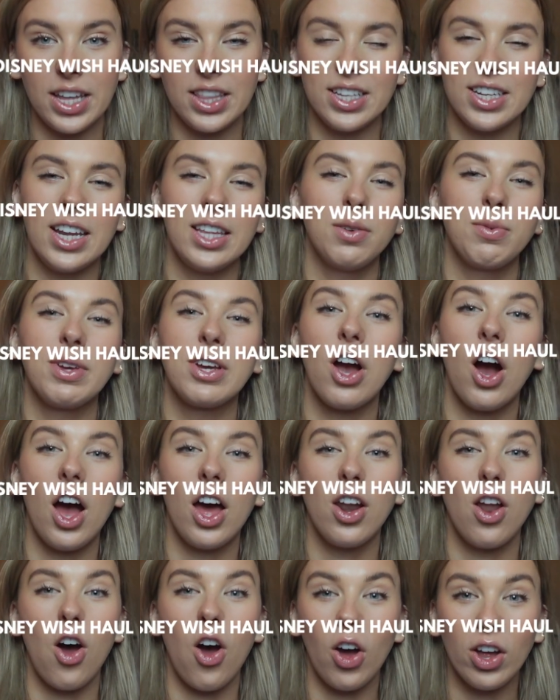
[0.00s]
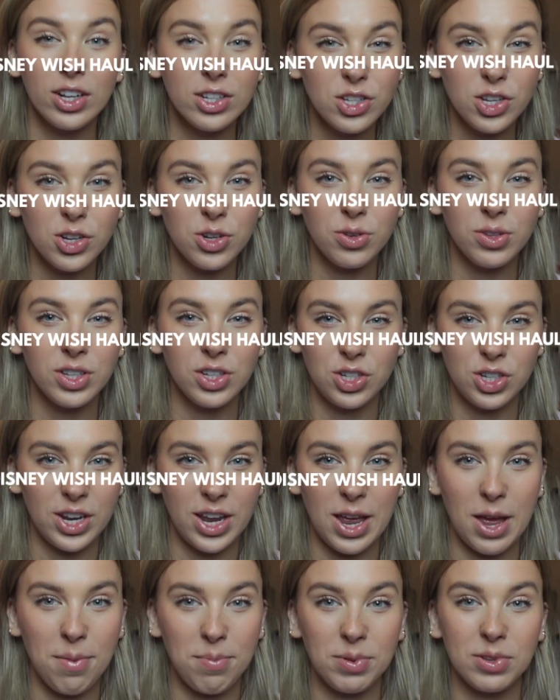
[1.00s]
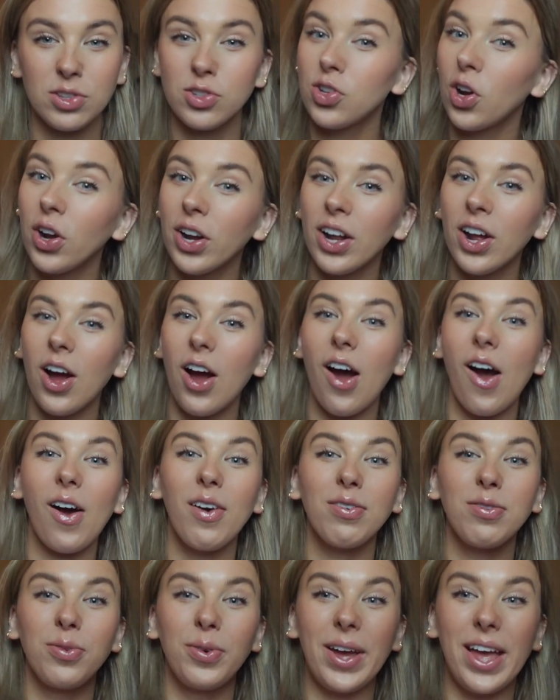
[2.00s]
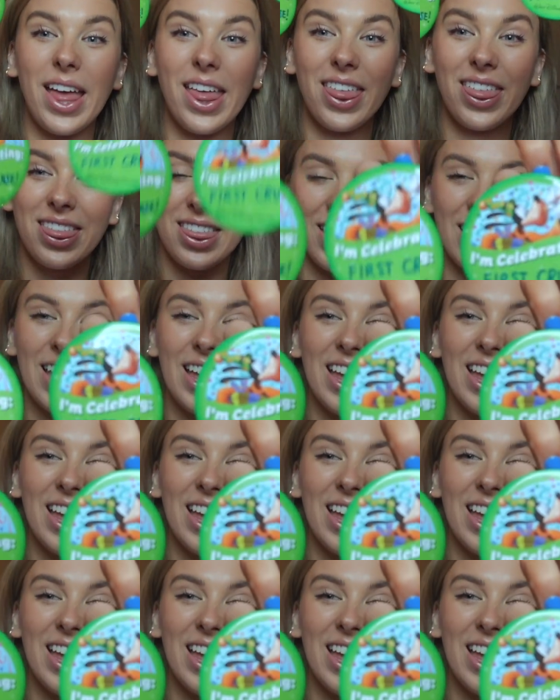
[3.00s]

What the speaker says: the day that we got onto the ship, starting off with